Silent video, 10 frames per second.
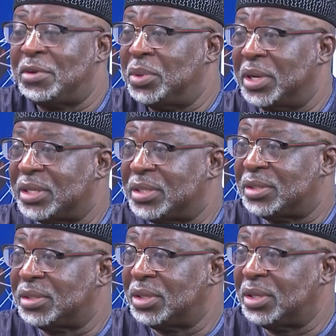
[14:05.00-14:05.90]
worked.
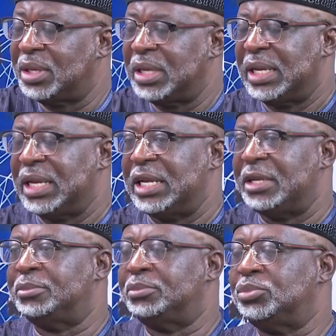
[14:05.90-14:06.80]

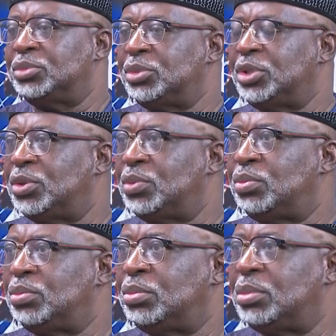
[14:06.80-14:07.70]

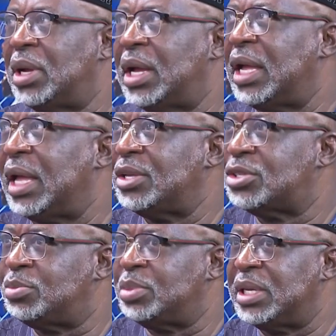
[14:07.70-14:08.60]
I used
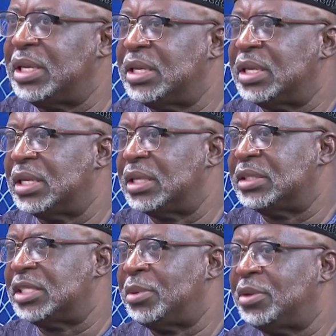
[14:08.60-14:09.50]
to be
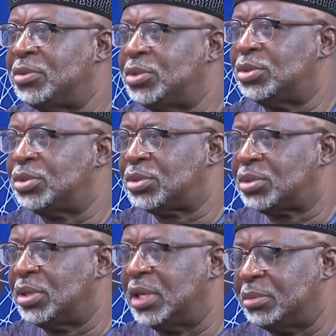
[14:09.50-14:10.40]
chairman of the Youth
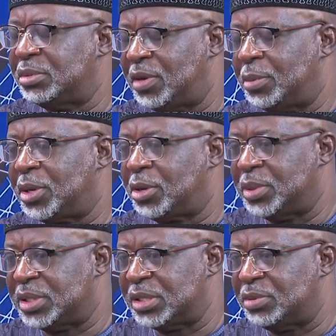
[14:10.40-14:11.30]
Development
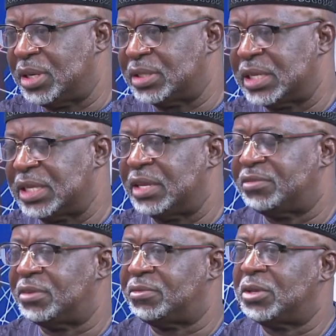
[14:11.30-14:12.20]
Committee when I was at the NFF.